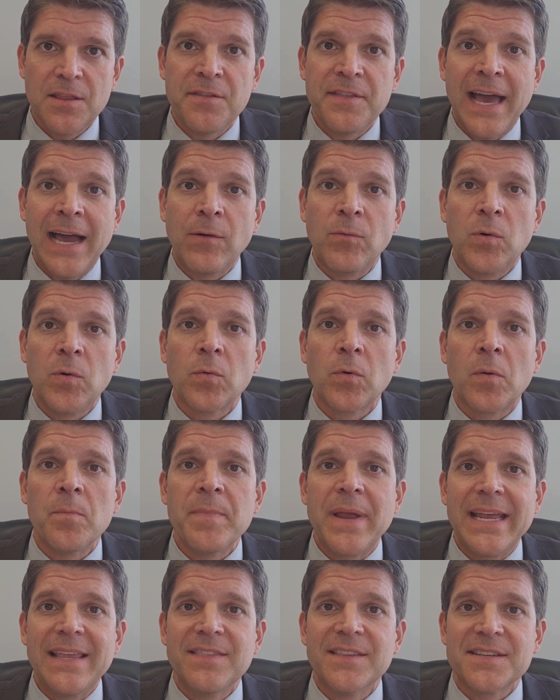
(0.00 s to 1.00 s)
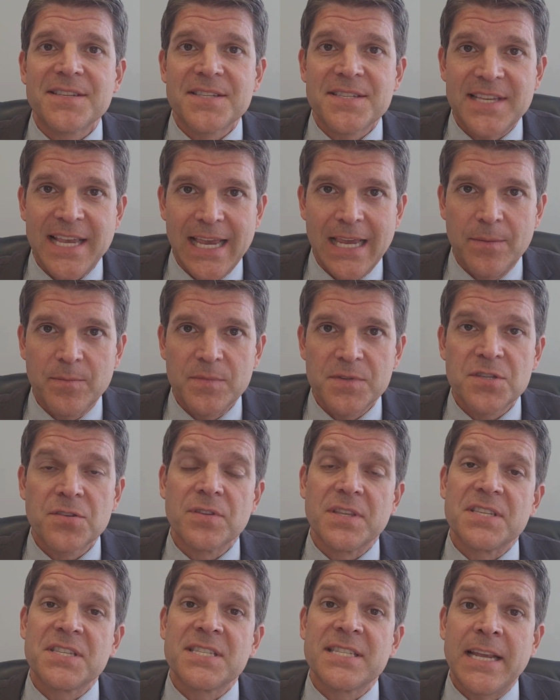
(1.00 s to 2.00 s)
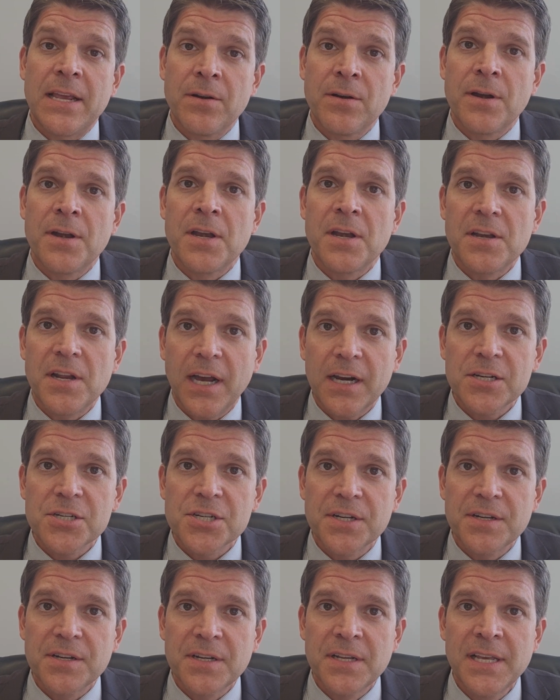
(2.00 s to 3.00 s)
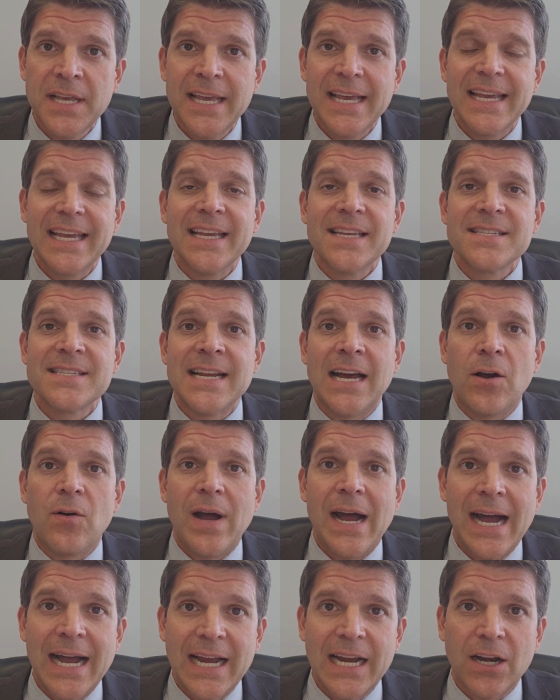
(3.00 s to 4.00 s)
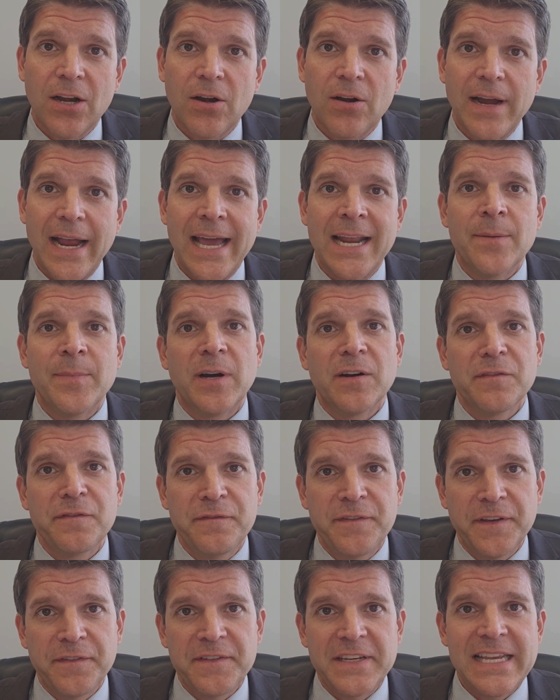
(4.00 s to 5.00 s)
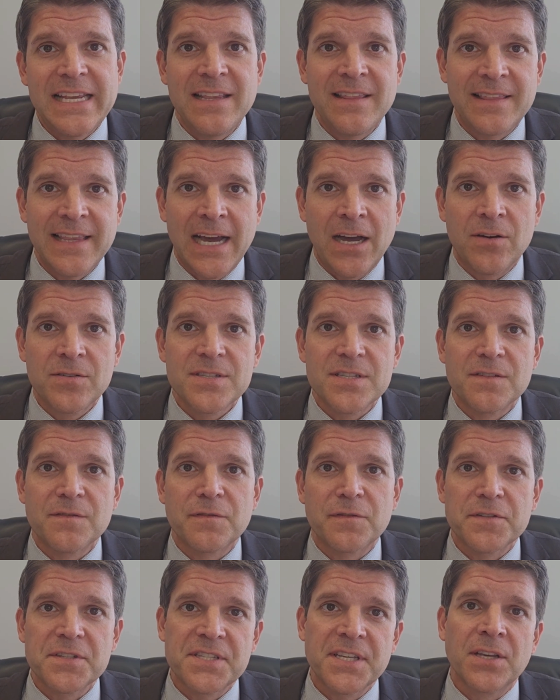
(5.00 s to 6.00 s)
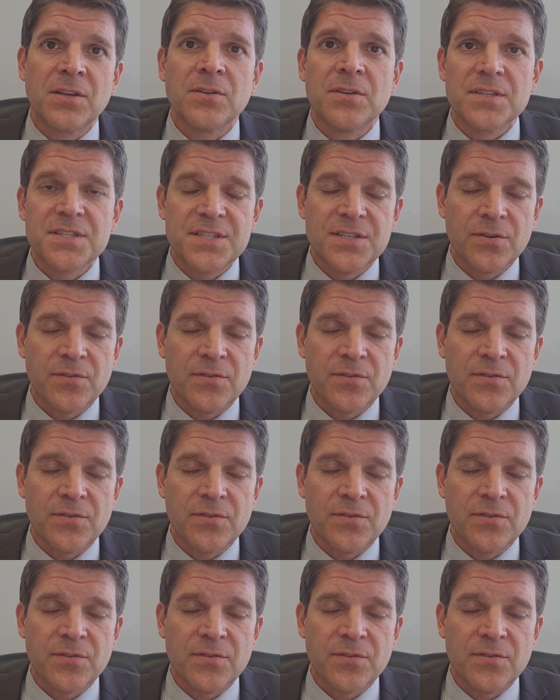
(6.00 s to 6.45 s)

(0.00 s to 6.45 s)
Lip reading: That will remain the same. So the standard deduction is now higher at about $15,000 for singles,